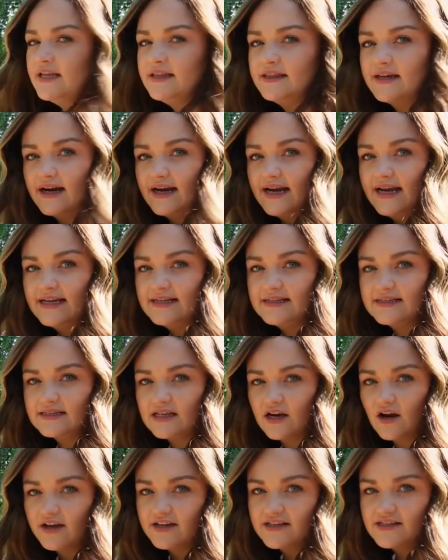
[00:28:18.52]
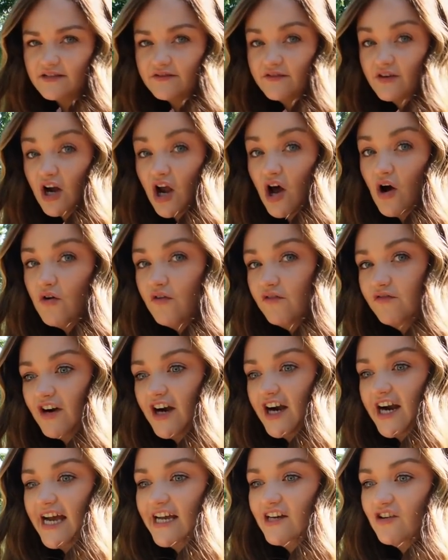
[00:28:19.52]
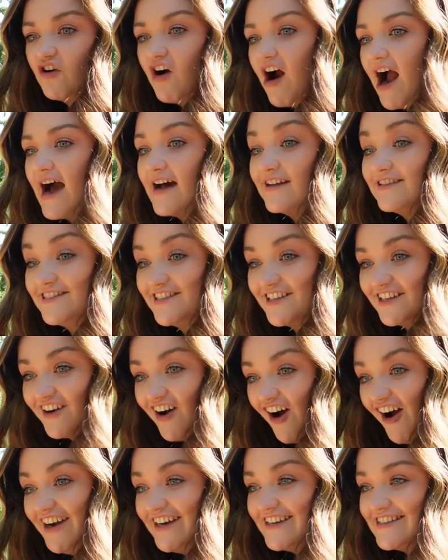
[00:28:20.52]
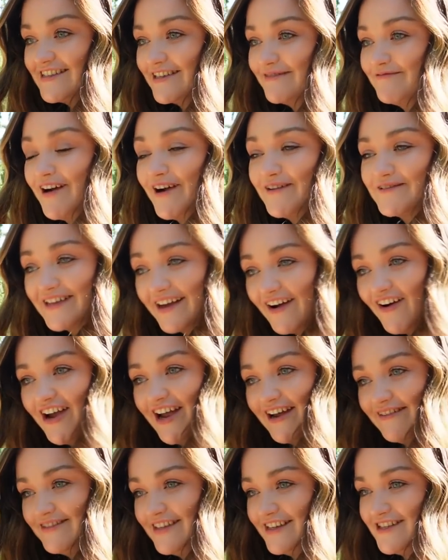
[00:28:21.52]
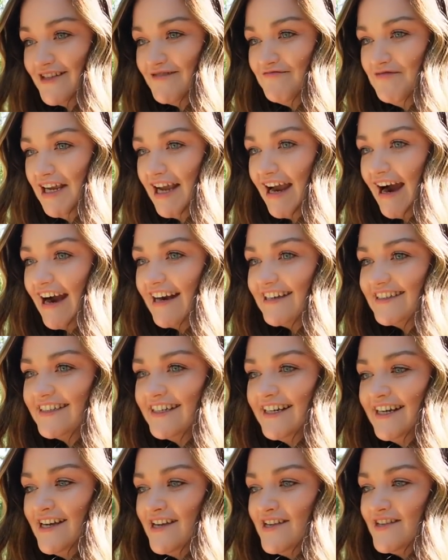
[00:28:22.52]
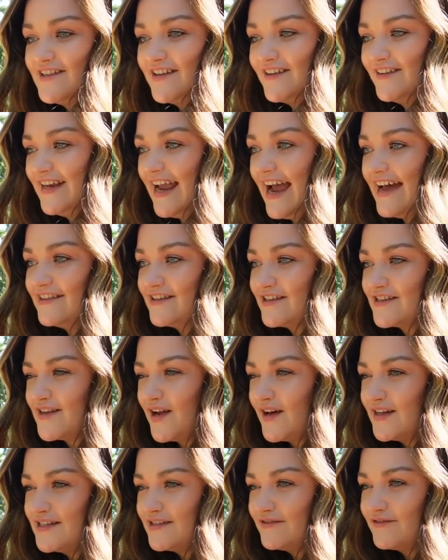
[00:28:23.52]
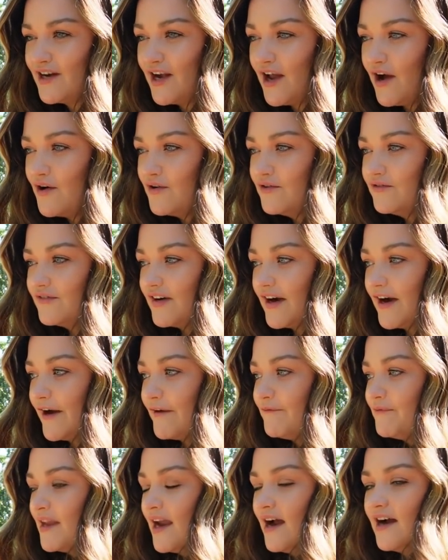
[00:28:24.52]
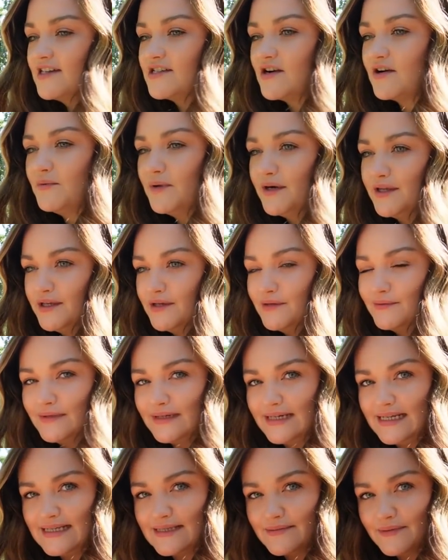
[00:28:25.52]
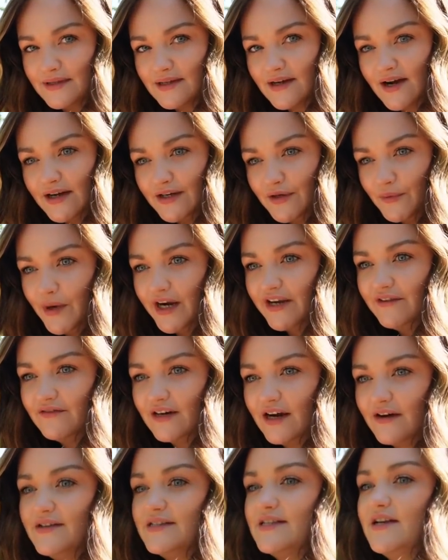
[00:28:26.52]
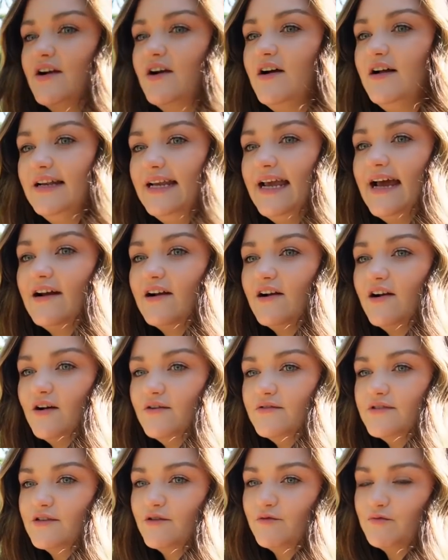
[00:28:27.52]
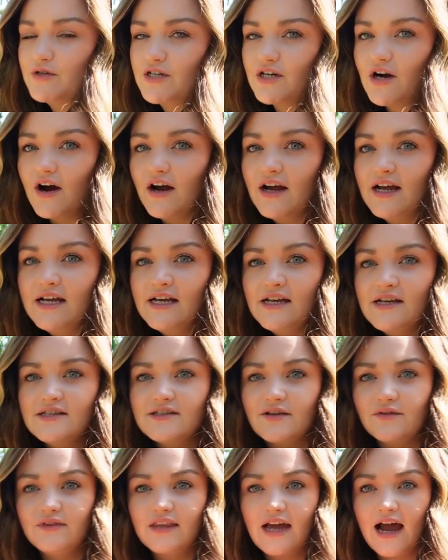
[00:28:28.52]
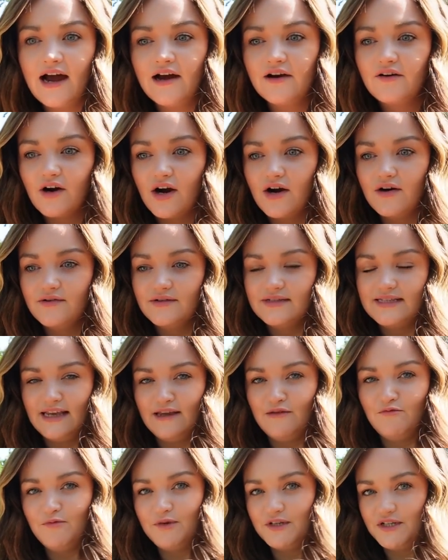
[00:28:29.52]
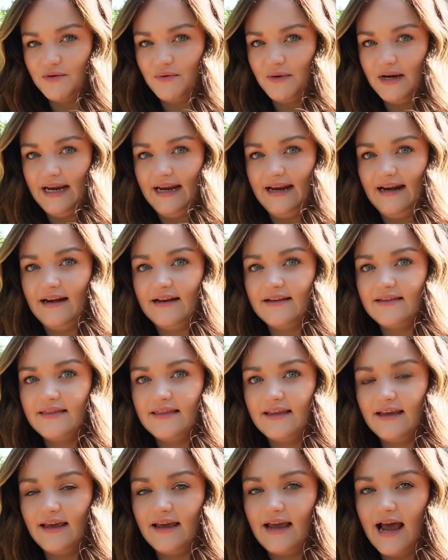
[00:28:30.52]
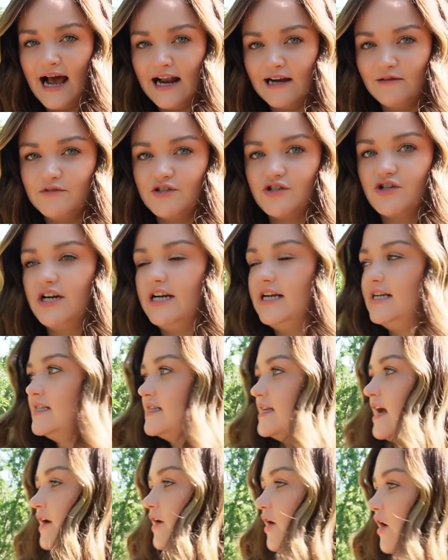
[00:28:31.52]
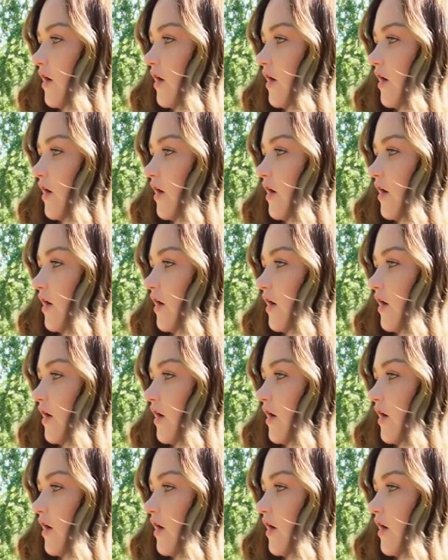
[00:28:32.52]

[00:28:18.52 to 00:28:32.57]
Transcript: there is the likes of clover and grass, kind of similar. I was like, I have this in my garden. So yeah, there's lots of clover. I don't know what the other one is with the kind of white flowers on it. I'll get a close up shot. So that grows in between the almond trees and